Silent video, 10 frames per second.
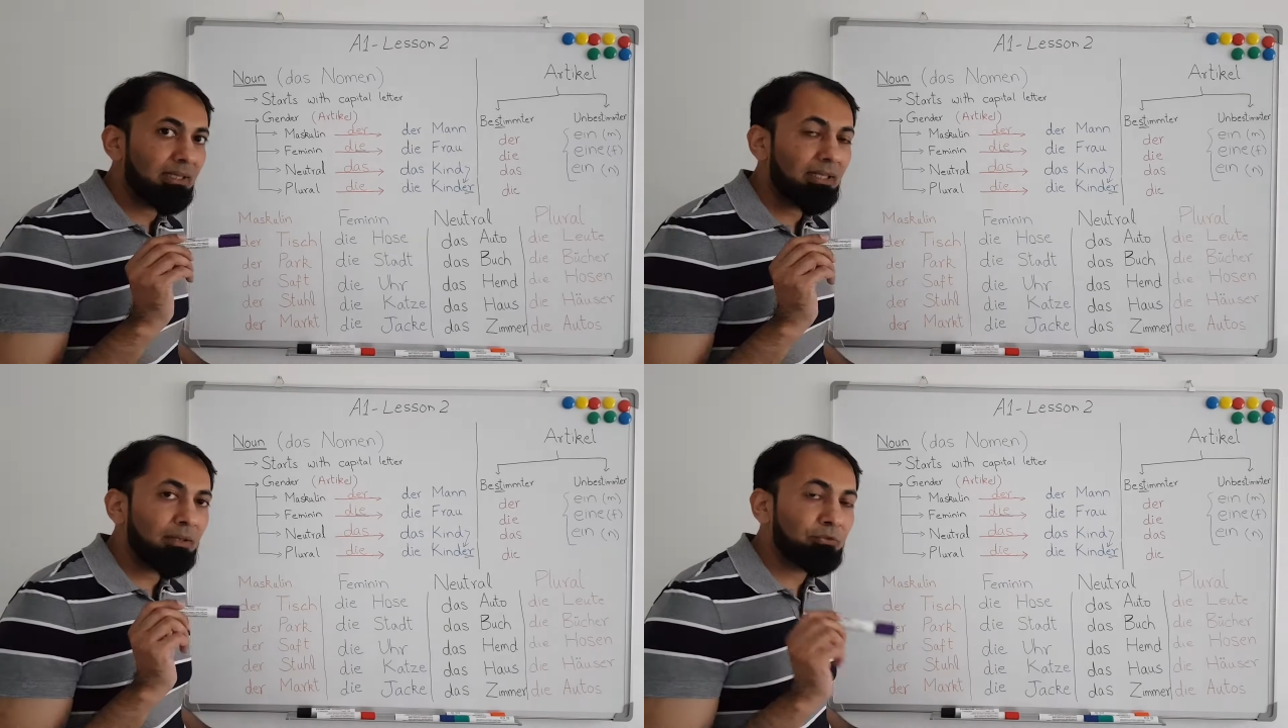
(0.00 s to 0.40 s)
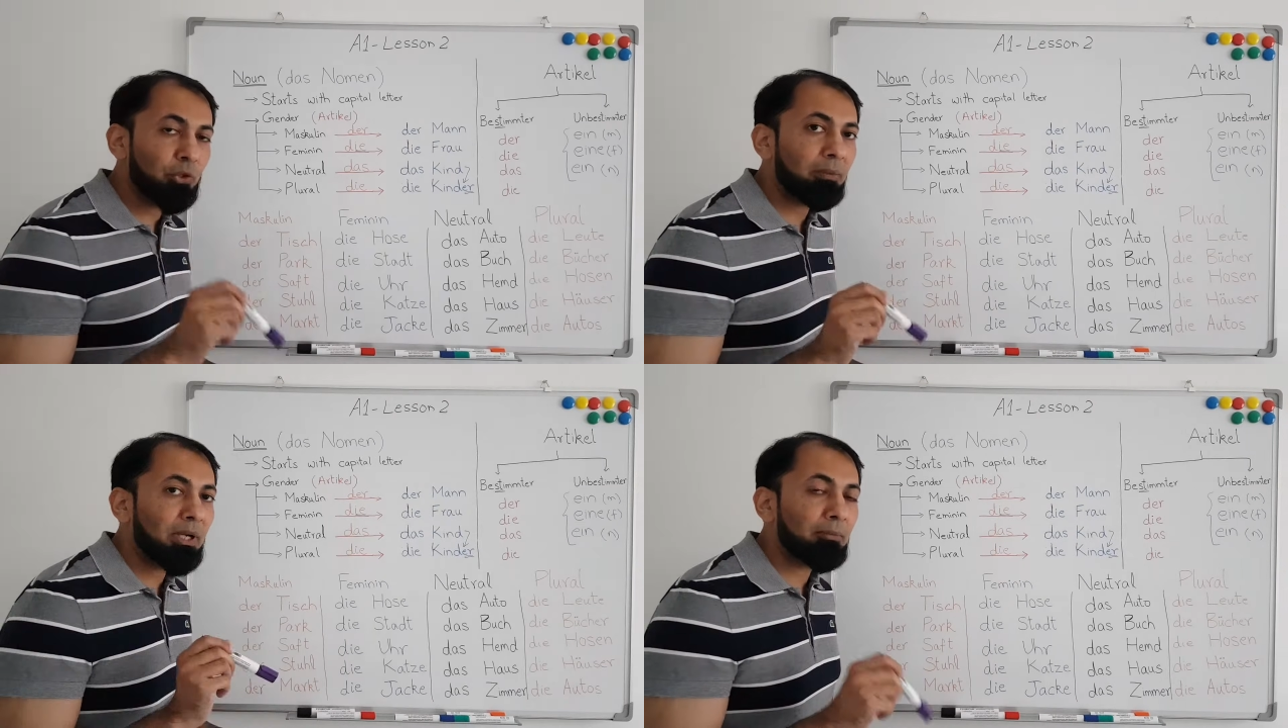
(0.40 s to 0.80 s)
if you
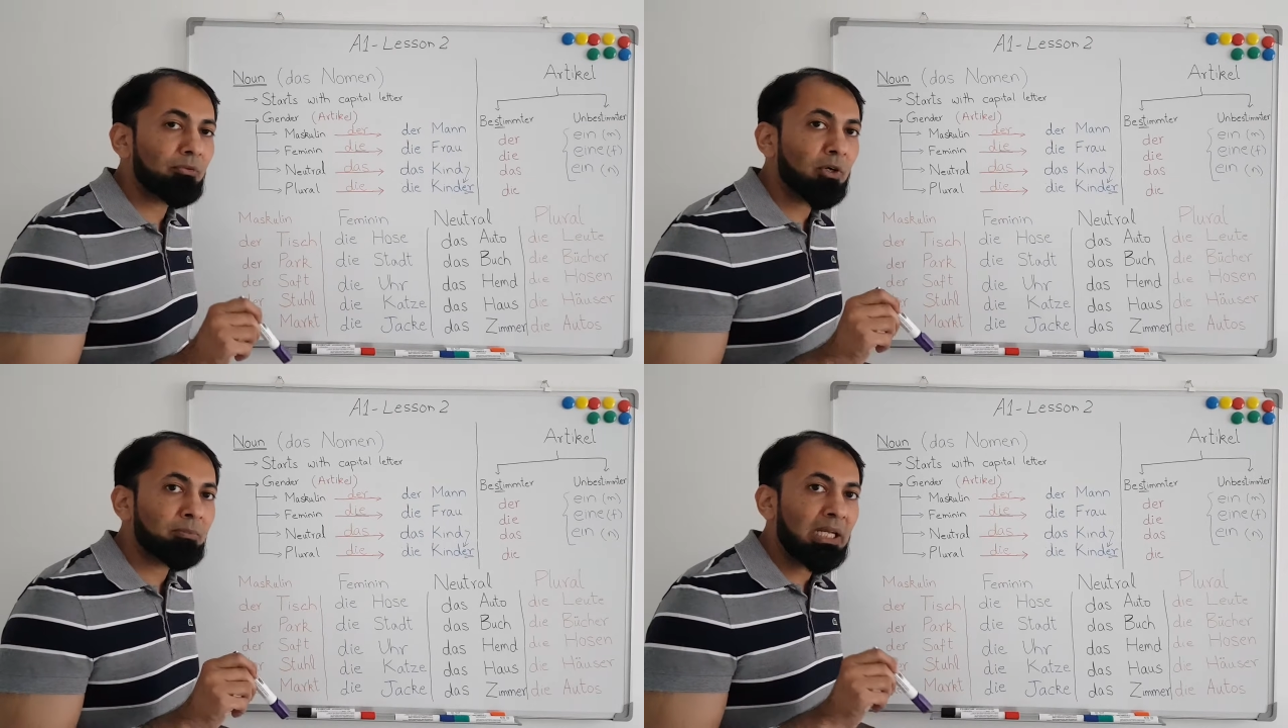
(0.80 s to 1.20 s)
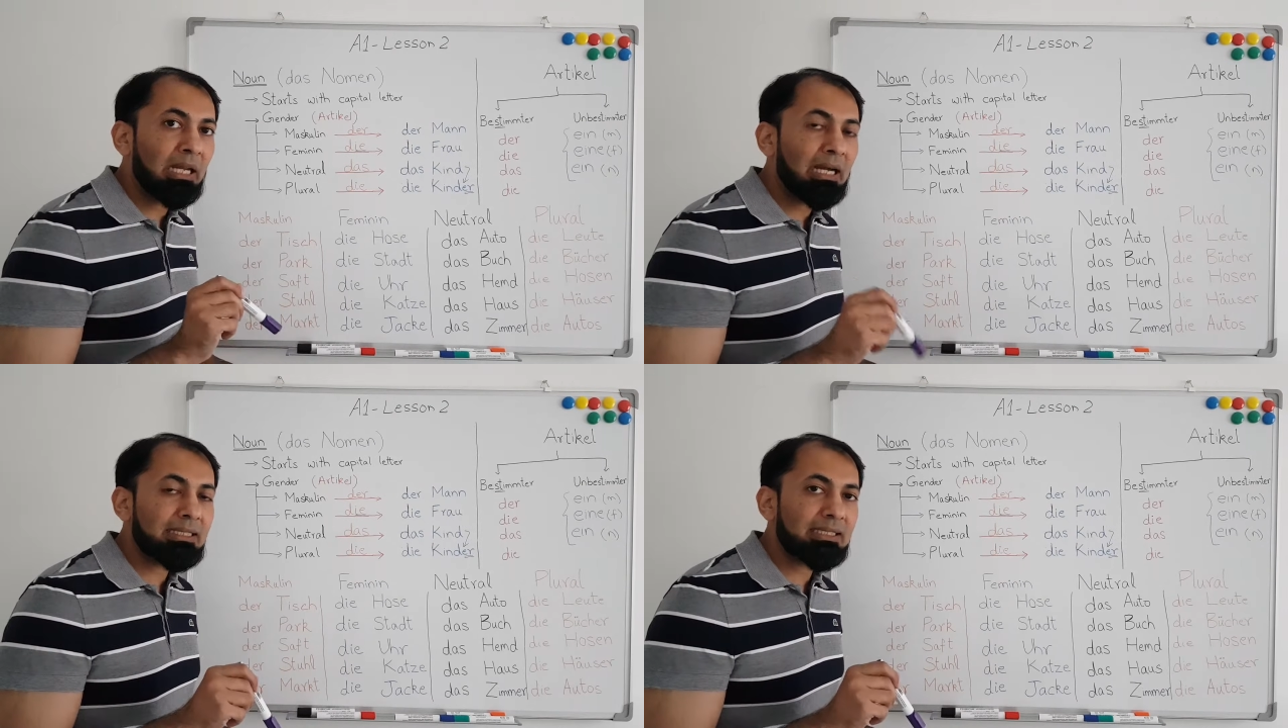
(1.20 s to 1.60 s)
remember from the
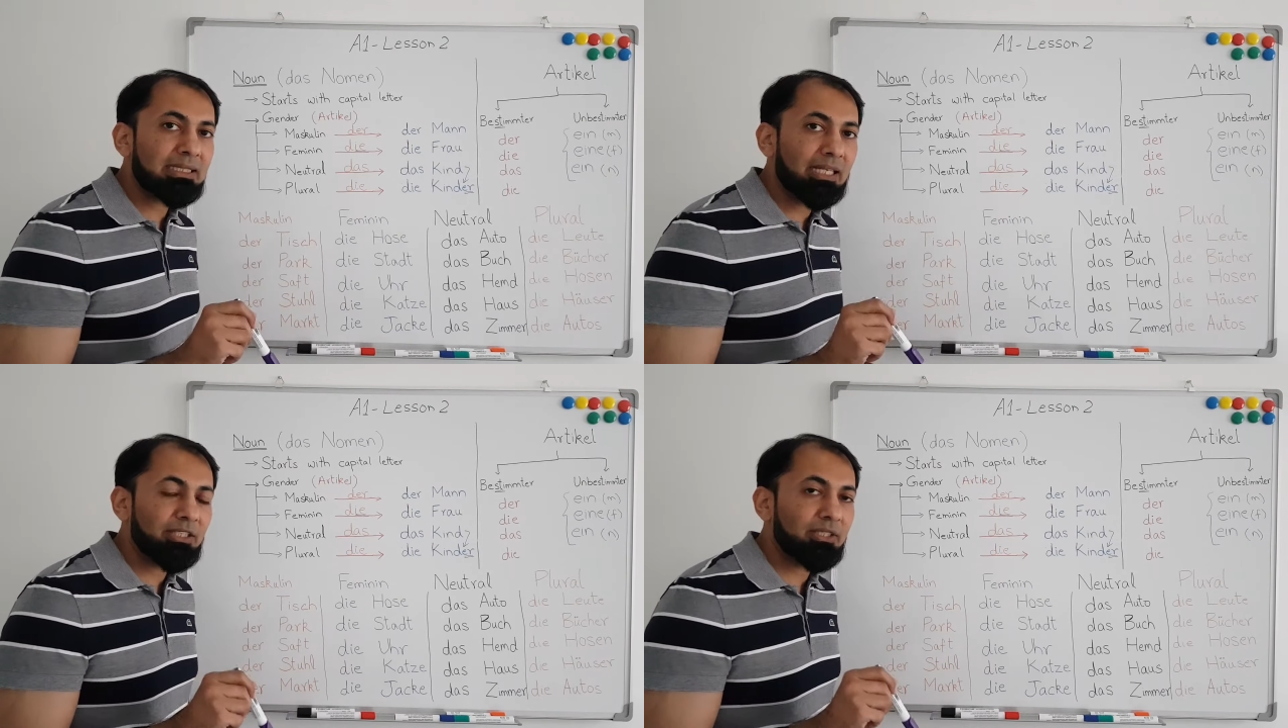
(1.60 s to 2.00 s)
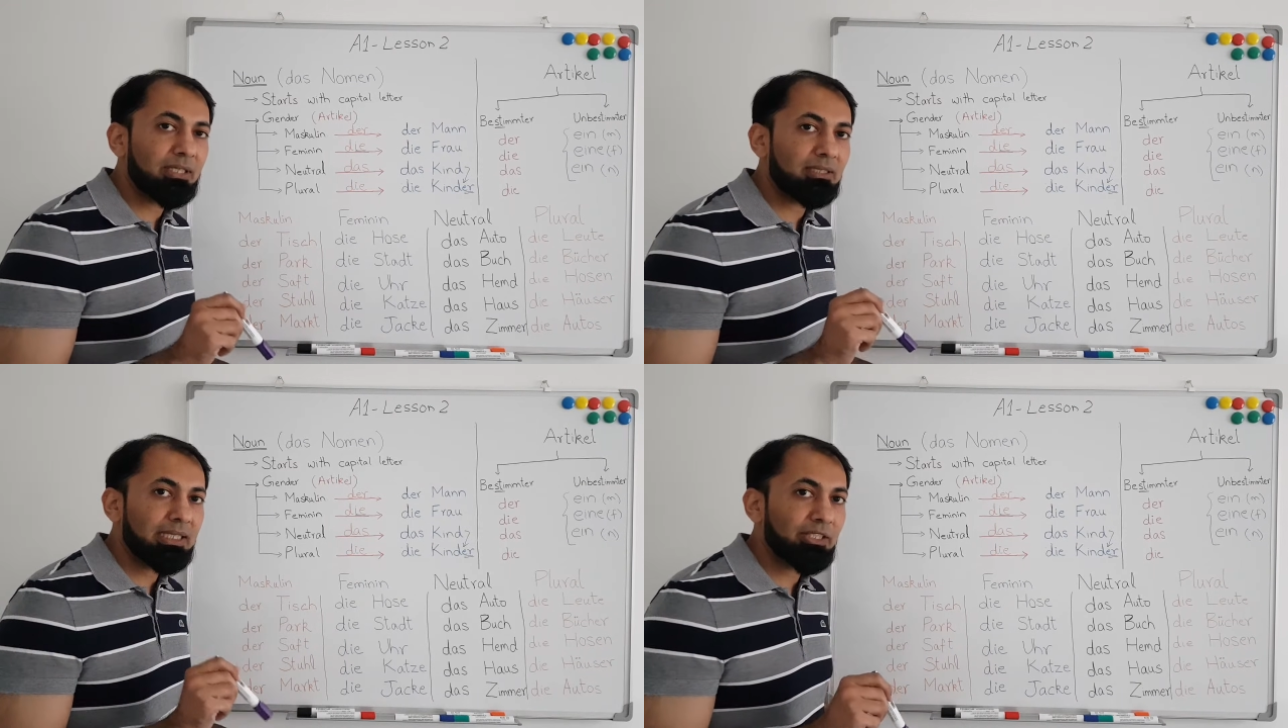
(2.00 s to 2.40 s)
last
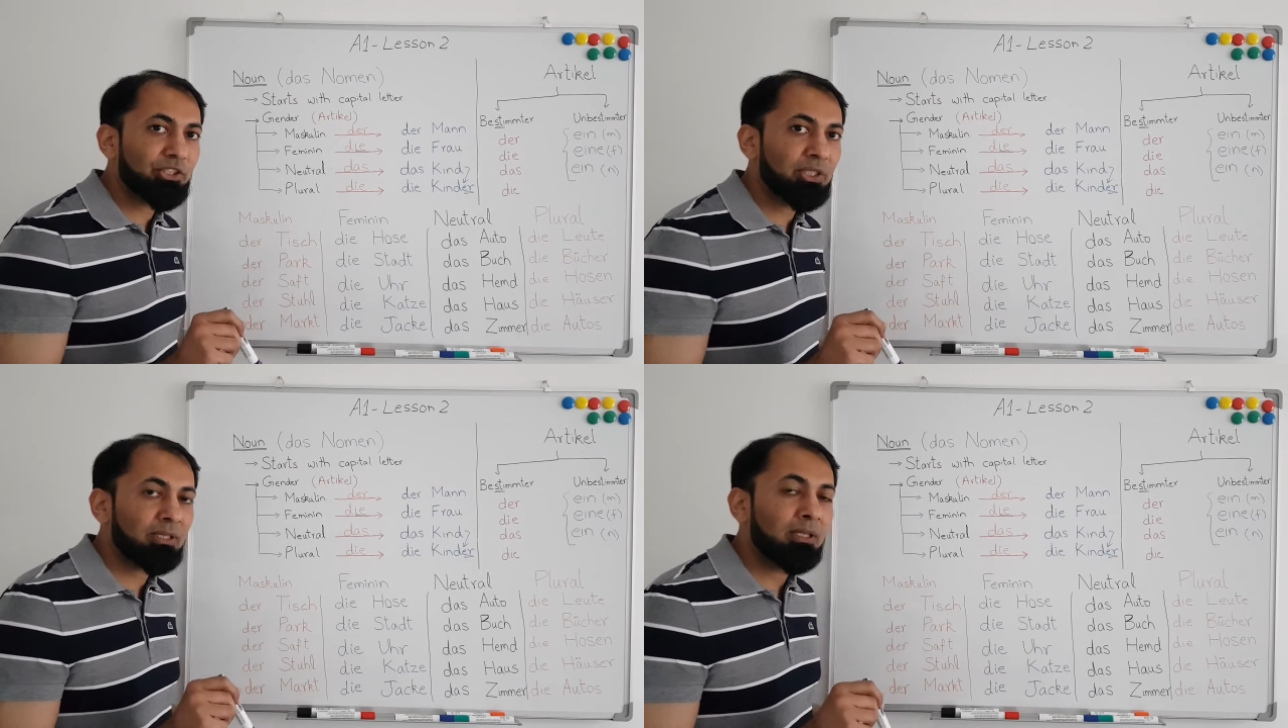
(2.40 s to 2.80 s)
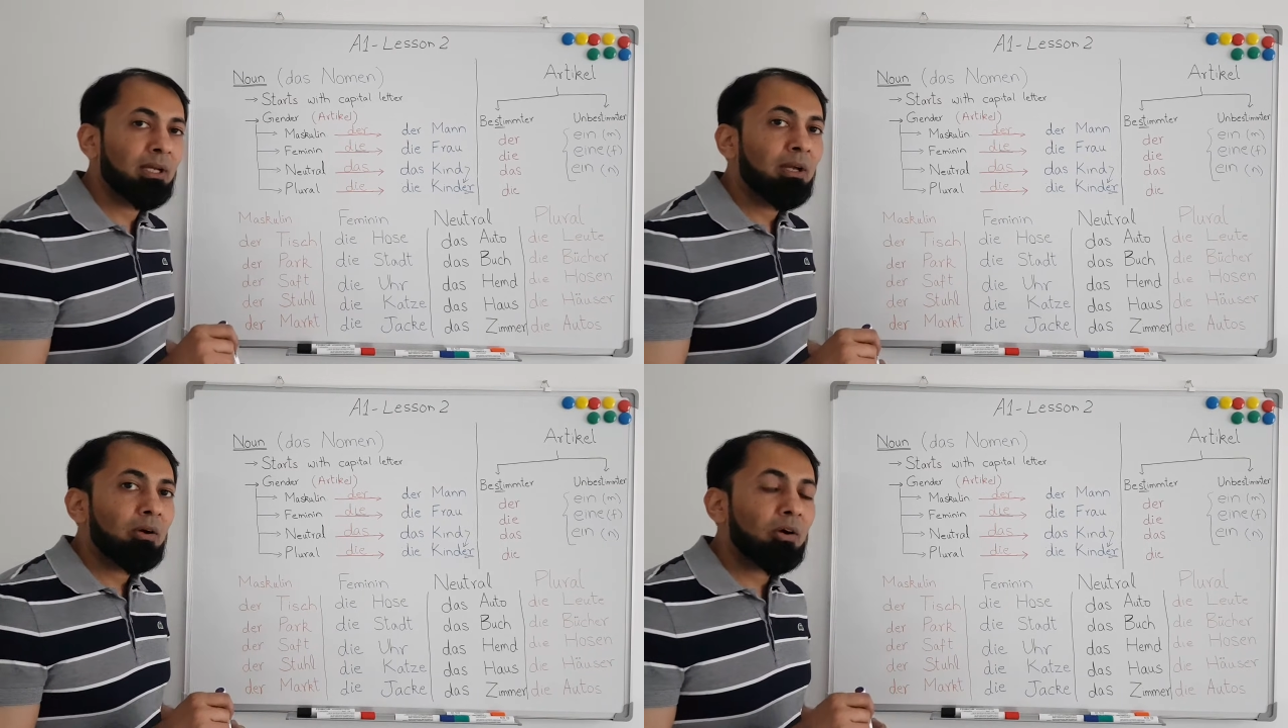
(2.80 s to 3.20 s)
section
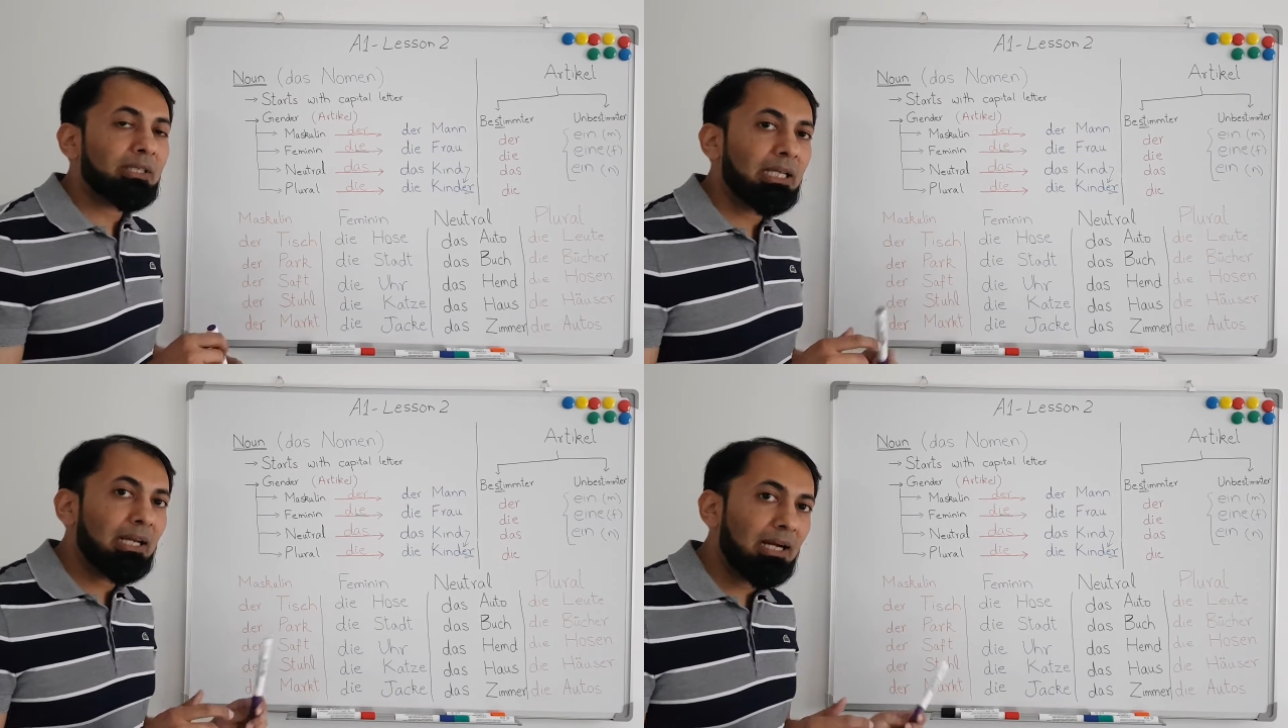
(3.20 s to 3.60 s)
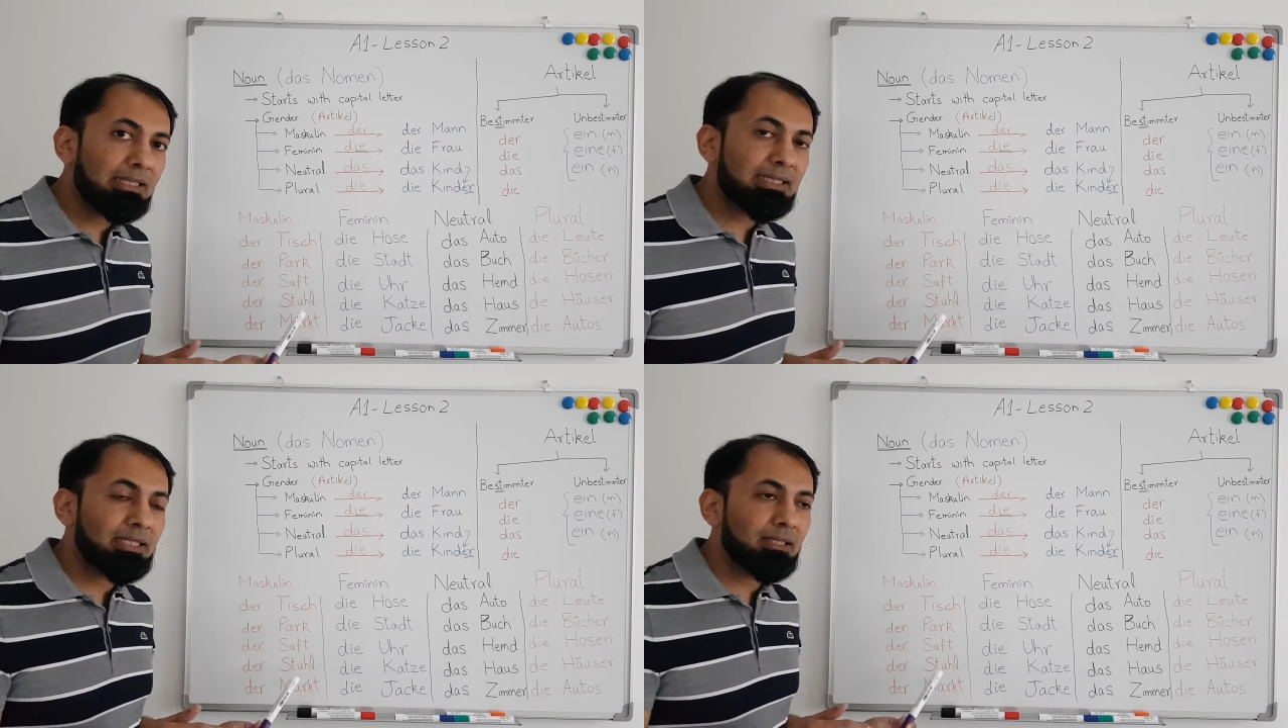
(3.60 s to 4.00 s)
or the last